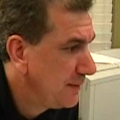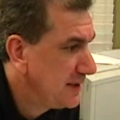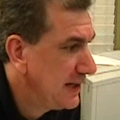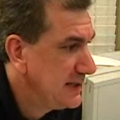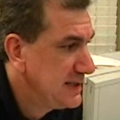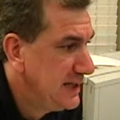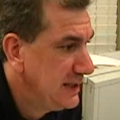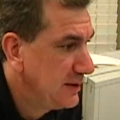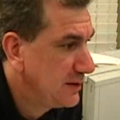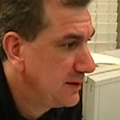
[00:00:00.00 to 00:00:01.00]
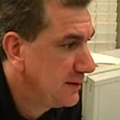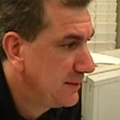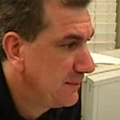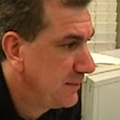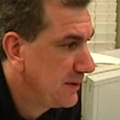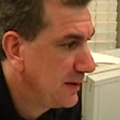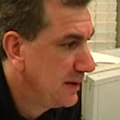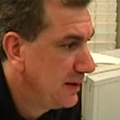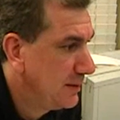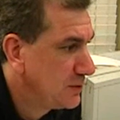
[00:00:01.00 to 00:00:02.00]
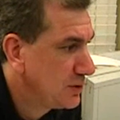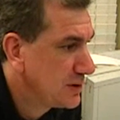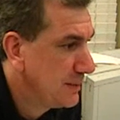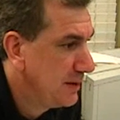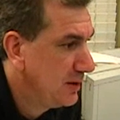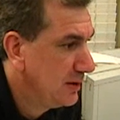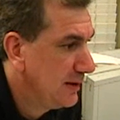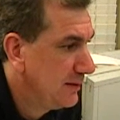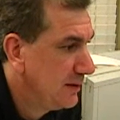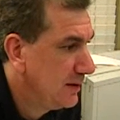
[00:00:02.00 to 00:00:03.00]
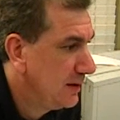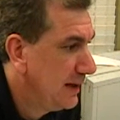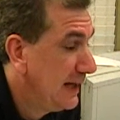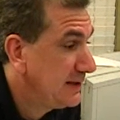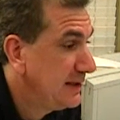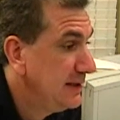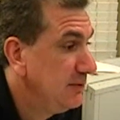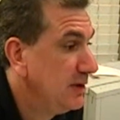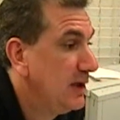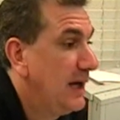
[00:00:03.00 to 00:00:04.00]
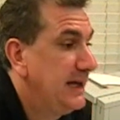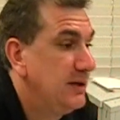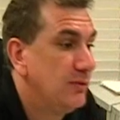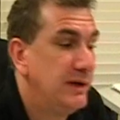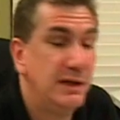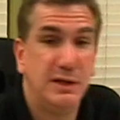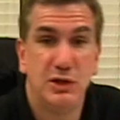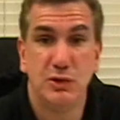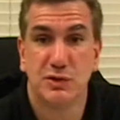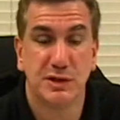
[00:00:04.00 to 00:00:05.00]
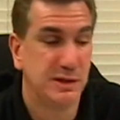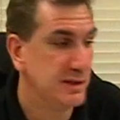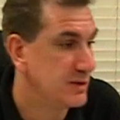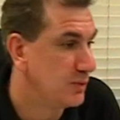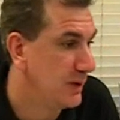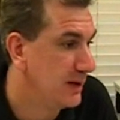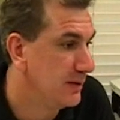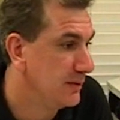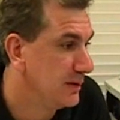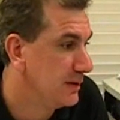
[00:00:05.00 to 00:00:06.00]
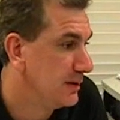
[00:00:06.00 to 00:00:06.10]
19th, and I'm sure it's going to be on at the Reliant Arena in Houston is where